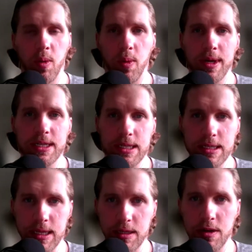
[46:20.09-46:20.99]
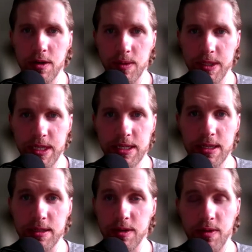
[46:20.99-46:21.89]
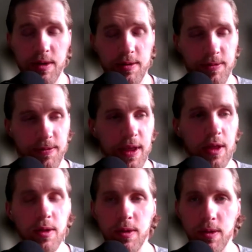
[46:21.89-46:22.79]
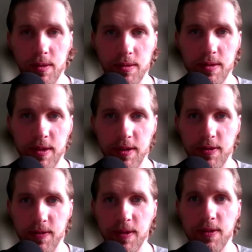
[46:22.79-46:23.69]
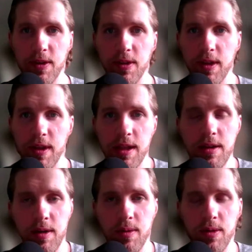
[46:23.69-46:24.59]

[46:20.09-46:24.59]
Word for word: what is this internal resistance, you can feel this mm-hmm. physically in you.